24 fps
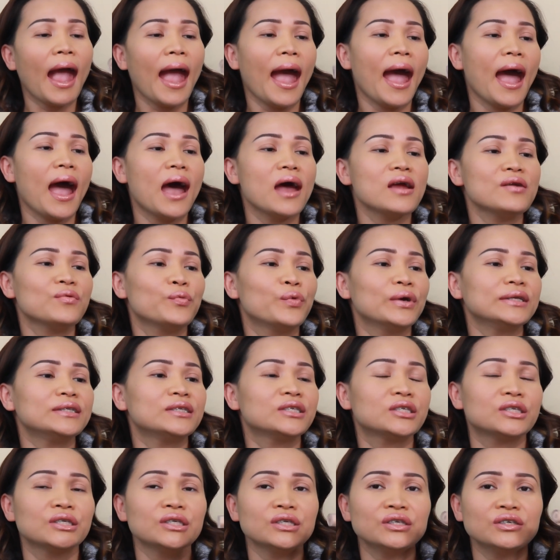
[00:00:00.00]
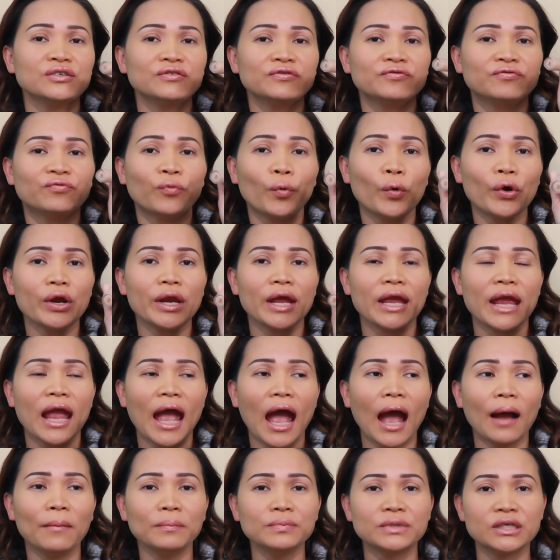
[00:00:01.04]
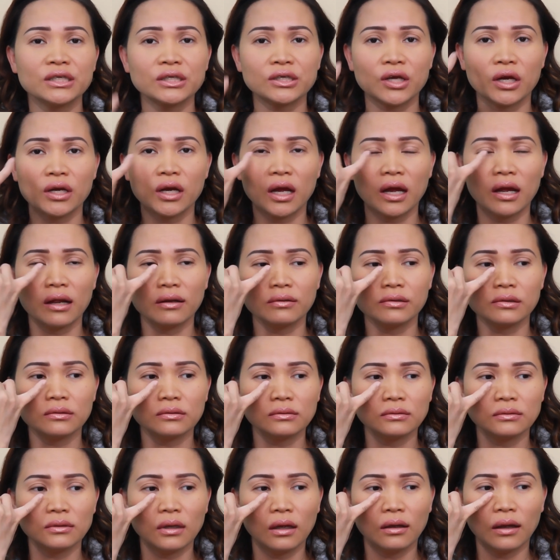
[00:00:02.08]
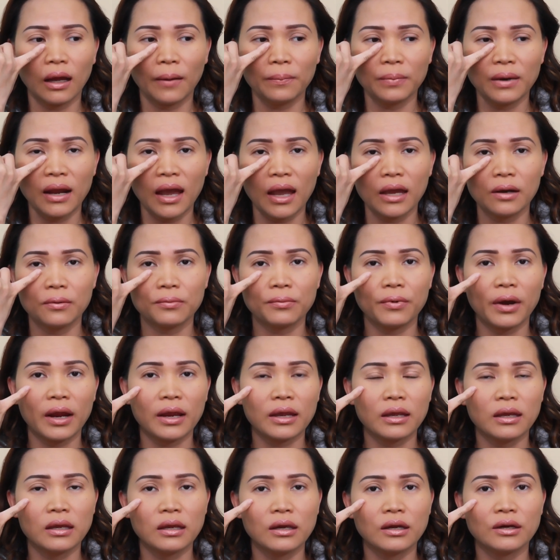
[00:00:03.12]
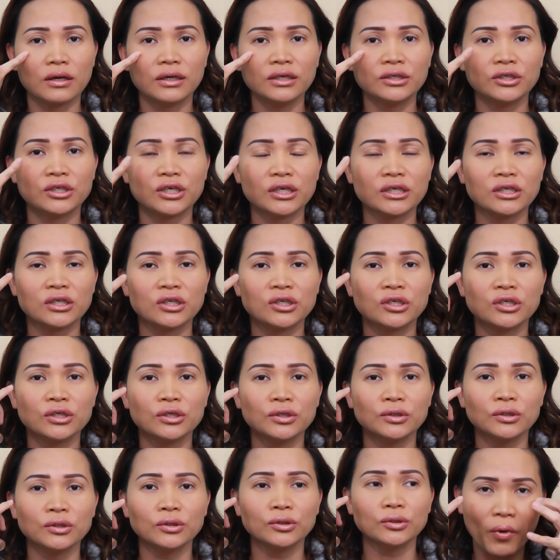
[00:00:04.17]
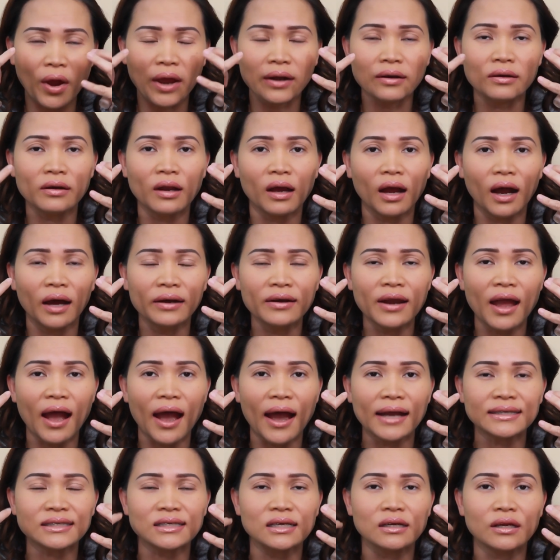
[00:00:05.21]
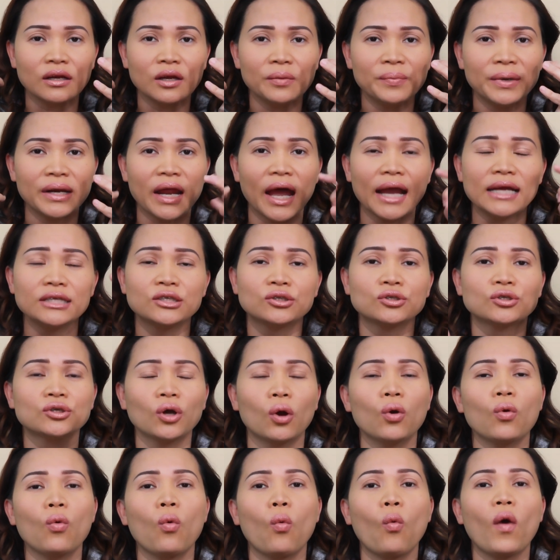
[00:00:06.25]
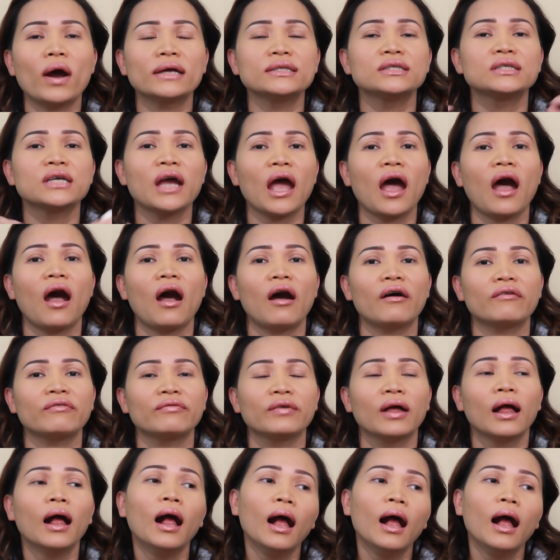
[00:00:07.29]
and with 240 I'm just gonna apply right here just to brighten the under eyes a little bit. I don't want to have